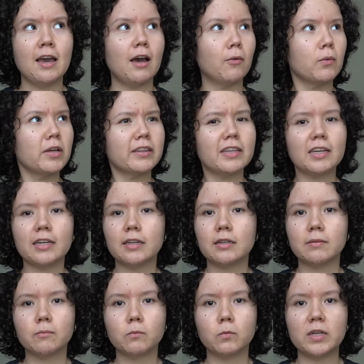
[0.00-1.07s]
And one
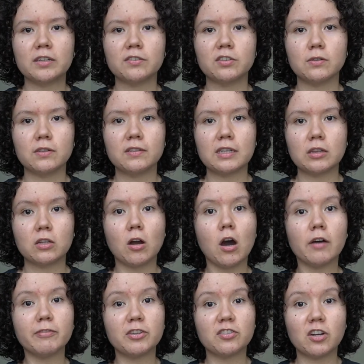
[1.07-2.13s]
day when she was at the
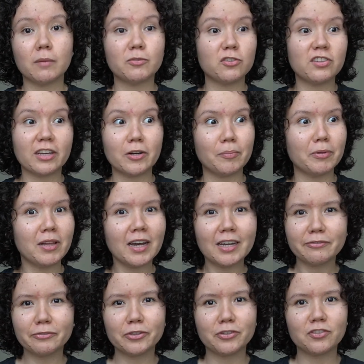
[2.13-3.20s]
coffee shop just like
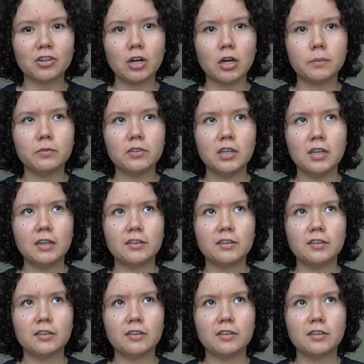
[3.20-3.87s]
applying for jobs,